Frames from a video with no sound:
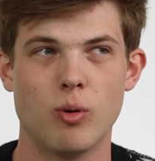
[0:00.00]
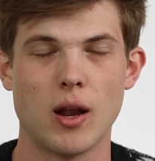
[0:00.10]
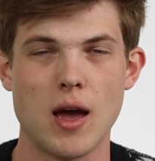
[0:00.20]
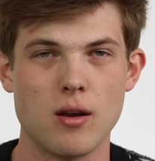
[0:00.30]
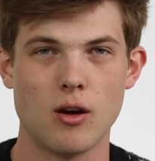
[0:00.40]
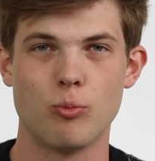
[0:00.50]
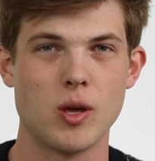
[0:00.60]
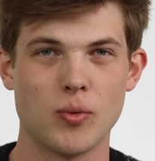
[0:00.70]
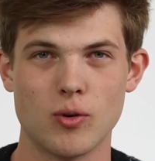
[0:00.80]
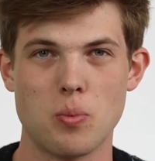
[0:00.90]
but I know
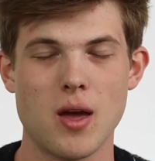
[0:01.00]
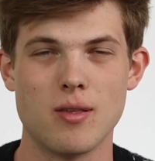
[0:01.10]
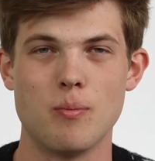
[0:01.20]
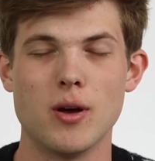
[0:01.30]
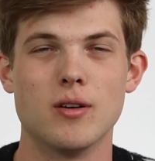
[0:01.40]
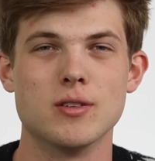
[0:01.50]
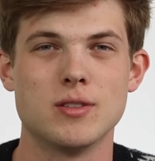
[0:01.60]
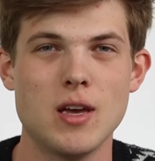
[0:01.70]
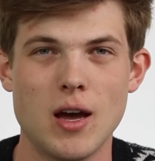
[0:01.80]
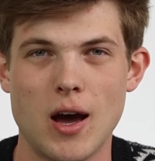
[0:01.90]
people who pay their
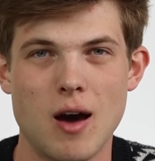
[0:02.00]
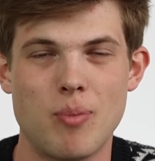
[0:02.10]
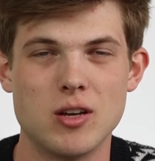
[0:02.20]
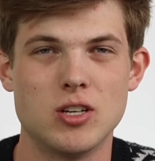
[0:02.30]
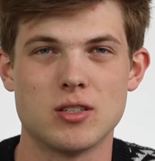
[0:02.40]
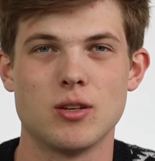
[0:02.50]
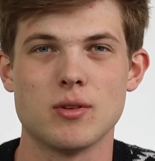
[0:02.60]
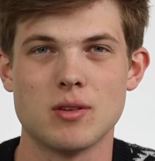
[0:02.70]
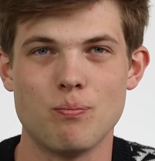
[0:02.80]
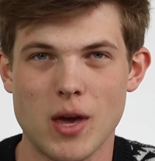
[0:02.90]
bills uh, by just
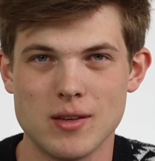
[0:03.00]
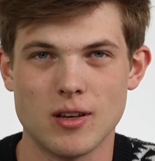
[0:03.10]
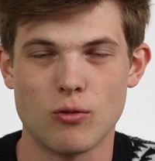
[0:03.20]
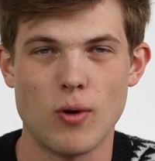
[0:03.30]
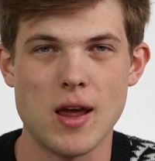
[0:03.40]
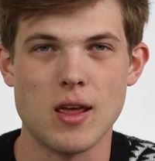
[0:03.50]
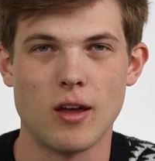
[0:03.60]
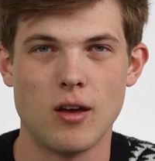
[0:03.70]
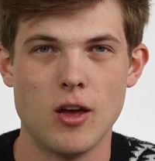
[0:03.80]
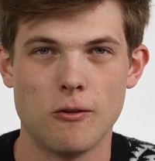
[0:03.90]
doing some basic
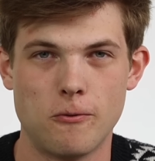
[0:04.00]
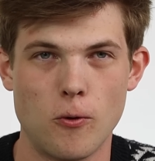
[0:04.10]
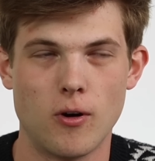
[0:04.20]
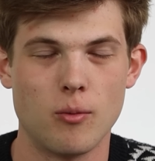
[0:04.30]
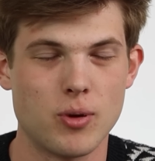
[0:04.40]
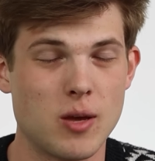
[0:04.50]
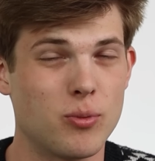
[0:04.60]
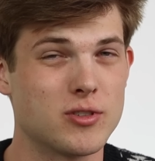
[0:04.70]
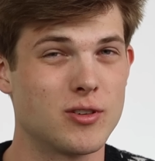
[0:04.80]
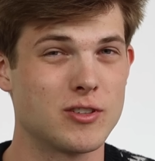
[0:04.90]
writing for
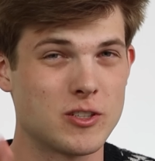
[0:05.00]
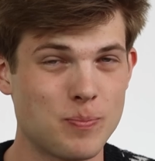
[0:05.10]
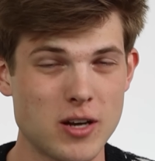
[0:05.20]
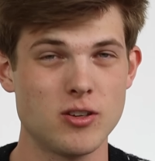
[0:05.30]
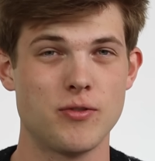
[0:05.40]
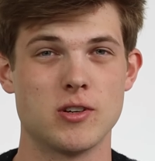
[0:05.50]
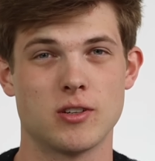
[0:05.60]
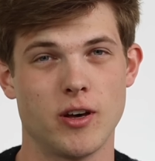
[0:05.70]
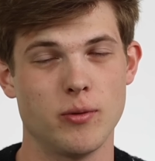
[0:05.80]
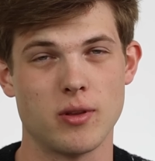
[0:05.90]
people. So, especially if you're
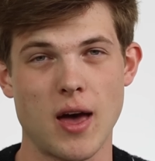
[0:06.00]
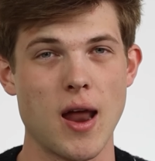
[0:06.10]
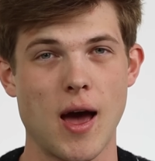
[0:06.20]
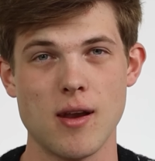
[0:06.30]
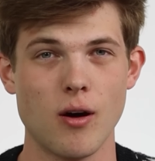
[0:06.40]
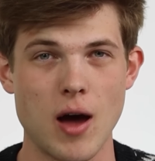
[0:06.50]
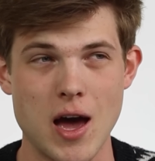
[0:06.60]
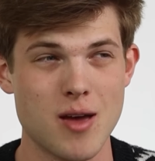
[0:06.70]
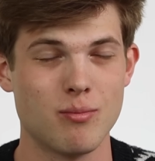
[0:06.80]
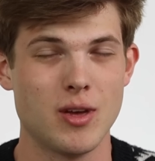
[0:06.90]
skilled with that. I know
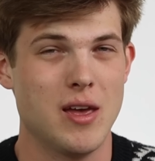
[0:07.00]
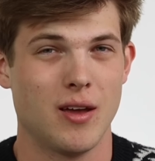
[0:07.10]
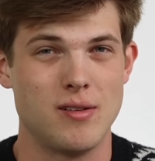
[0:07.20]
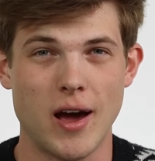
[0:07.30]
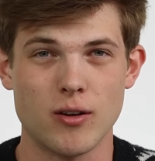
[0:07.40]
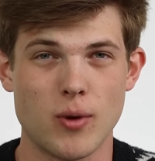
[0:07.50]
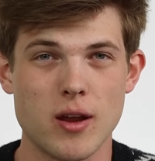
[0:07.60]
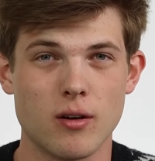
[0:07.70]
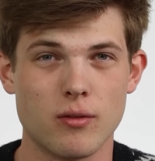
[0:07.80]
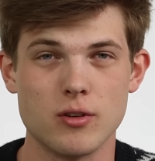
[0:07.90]
I'm not a
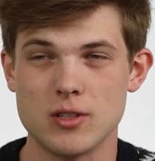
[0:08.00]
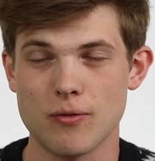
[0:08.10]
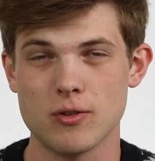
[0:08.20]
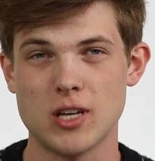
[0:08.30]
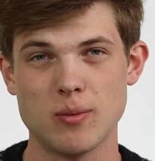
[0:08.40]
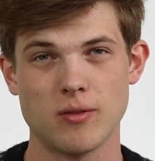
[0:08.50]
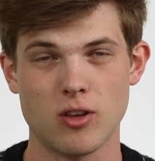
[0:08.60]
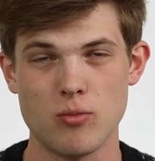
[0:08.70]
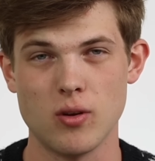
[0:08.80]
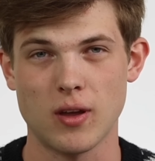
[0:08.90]
writer. There's different types of
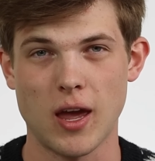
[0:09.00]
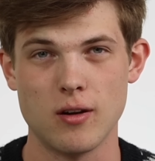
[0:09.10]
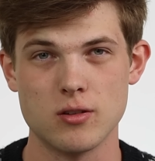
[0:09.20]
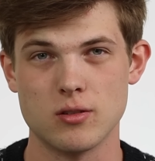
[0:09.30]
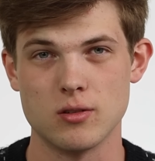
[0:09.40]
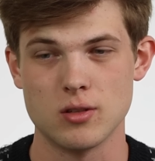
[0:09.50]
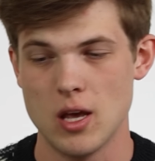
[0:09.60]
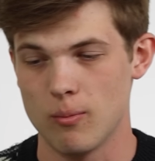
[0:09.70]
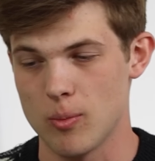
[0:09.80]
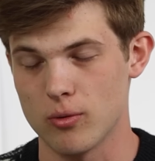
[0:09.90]
communicators. There's
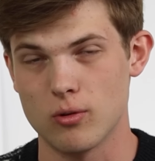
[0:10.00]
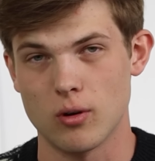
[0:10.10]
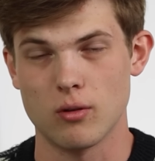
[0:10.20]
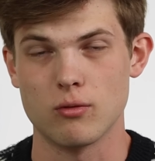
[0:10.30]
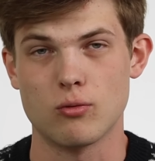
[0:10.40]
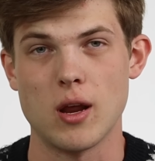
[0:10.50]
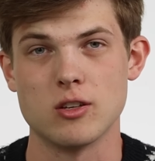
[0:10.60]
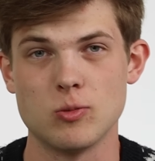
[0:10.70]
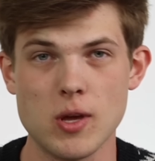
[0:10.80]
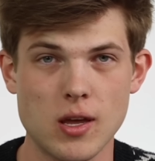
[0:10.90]
people who are great
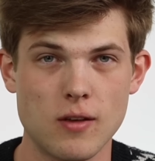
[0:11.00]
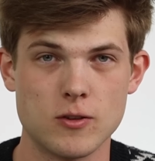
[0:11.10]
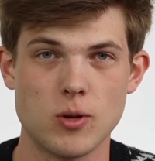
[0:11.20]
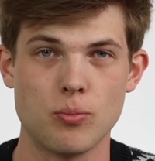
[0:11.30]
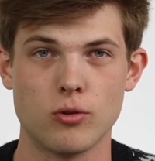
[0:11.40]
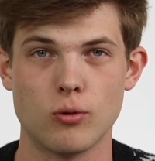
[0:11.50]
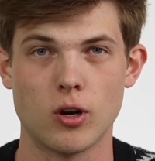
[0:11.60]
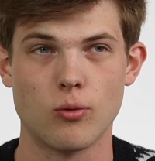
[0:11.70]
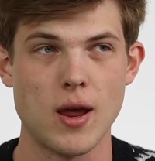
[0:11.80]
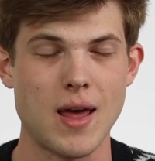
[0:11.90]
at speaking, there's people who
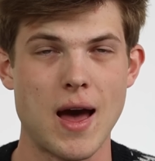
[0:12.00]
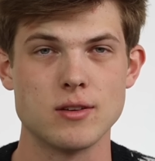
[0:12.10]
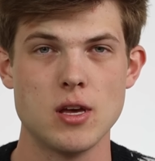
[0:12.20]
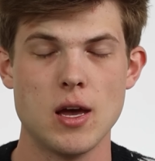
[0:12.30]
are great at